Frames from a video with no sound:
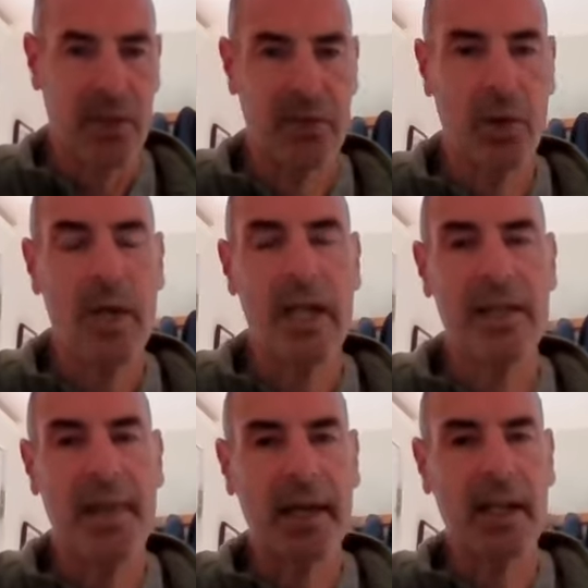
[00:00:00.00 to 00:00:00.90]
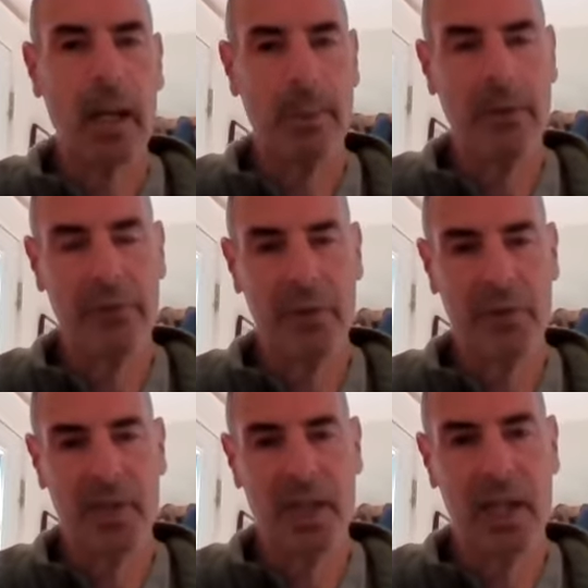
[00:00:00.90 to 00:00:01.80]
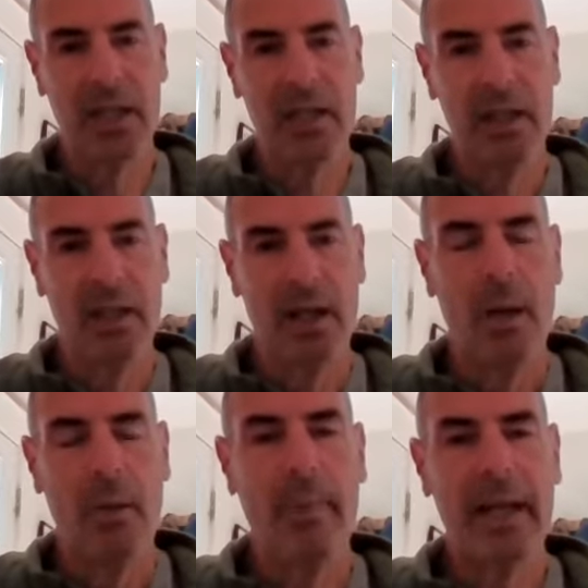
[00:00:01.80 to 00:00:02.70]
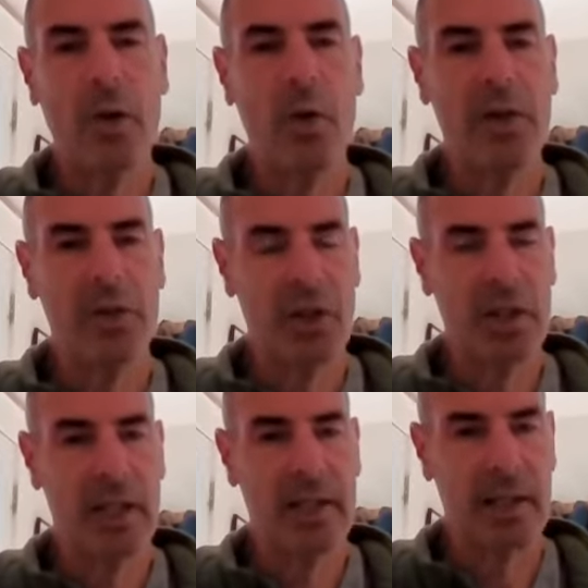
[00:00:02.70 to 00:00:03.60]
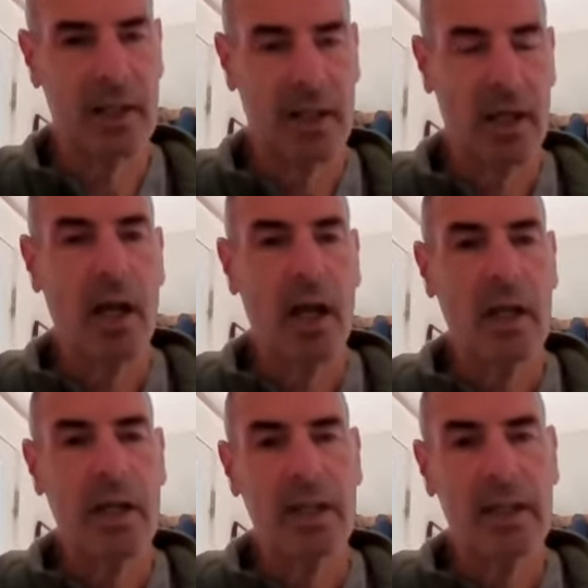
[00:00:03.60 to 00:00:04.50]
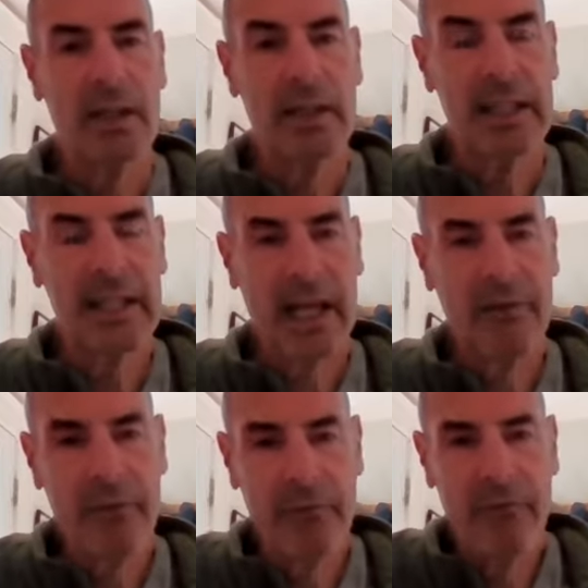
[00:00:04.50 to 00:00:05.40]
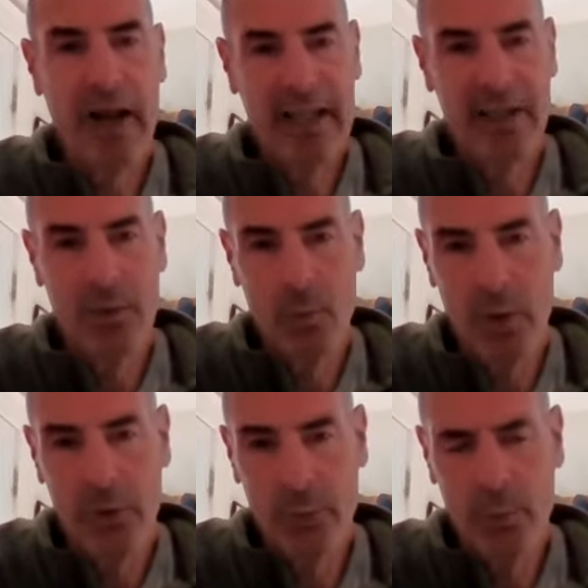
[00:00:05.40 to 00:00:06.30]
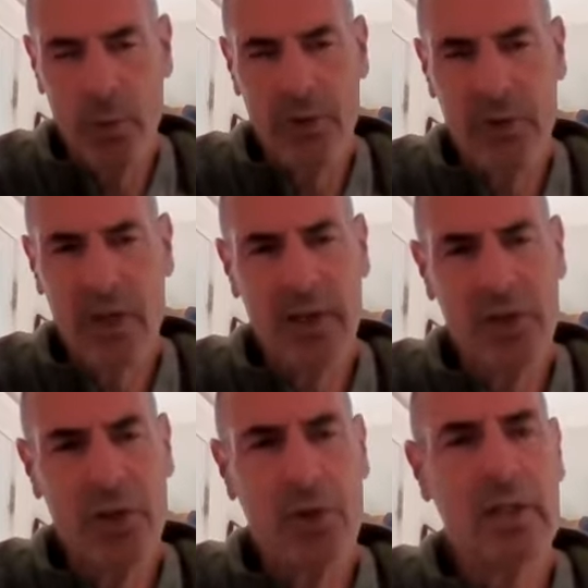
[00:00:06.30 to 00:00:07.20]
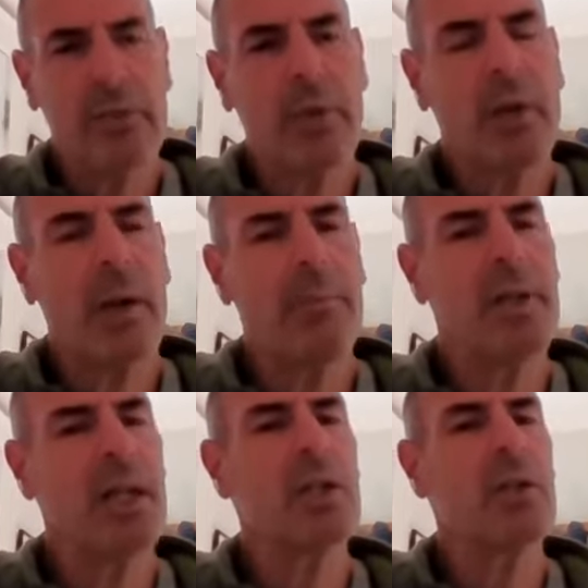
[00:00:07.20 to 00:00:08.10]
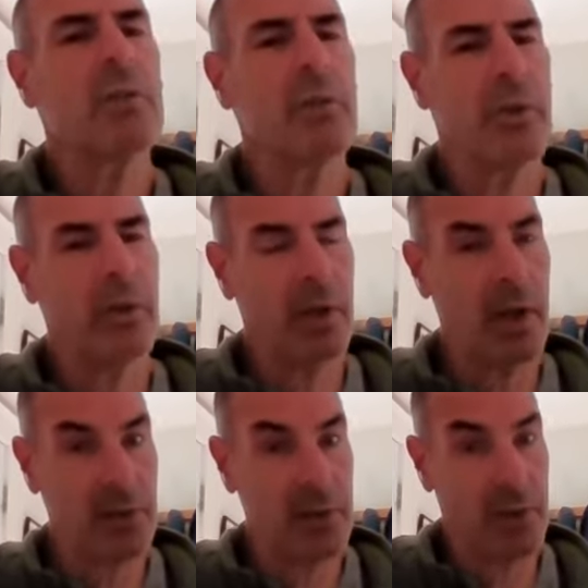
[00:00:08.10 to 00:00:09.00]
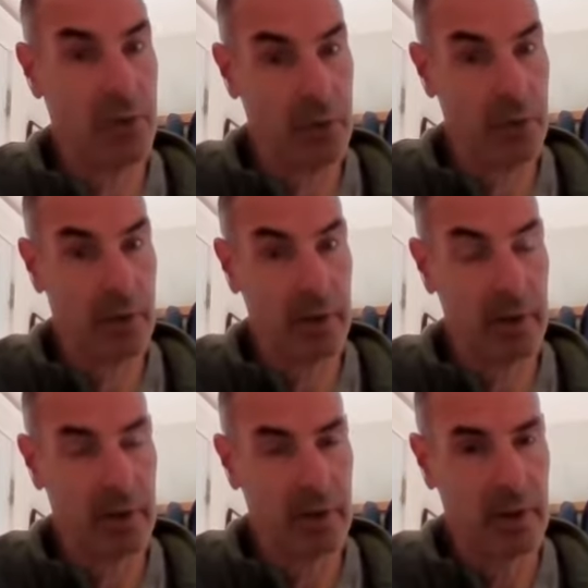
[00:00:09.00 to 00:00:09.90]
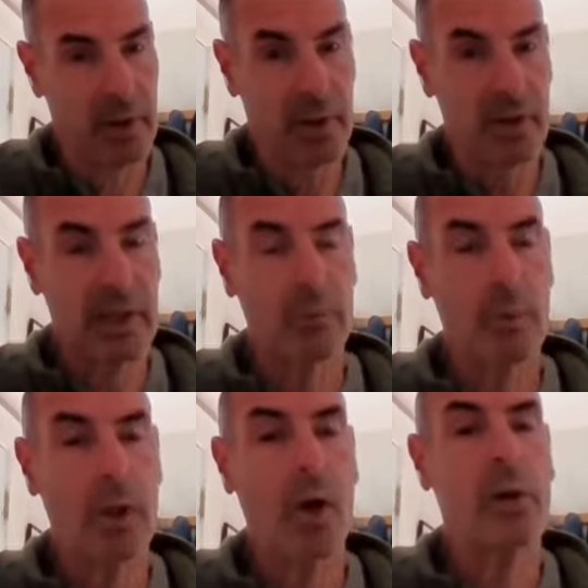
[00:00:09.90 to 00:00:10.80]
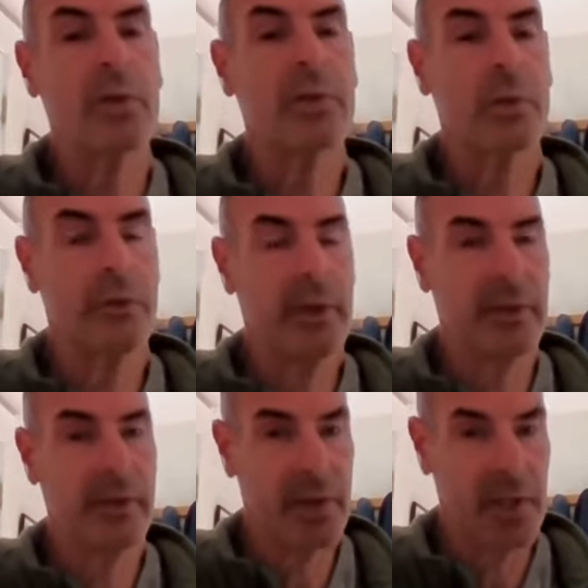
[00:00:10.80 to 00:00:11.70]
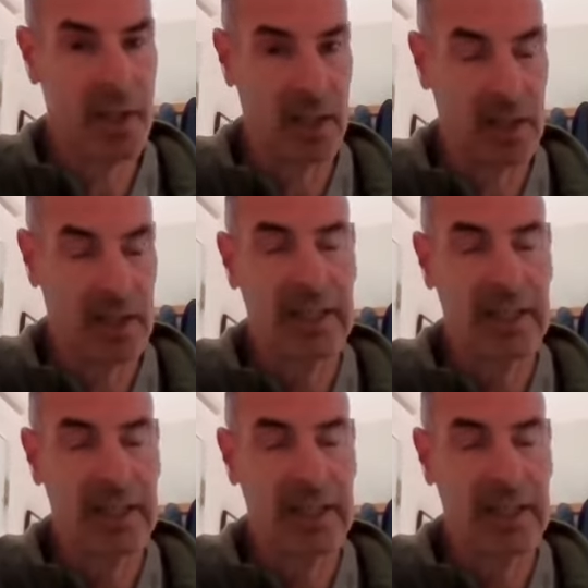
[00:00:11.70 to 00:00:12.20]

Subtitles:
So they're coming for skin. My question is, can I find what's a useful combination for their constitution that will also treat their skin?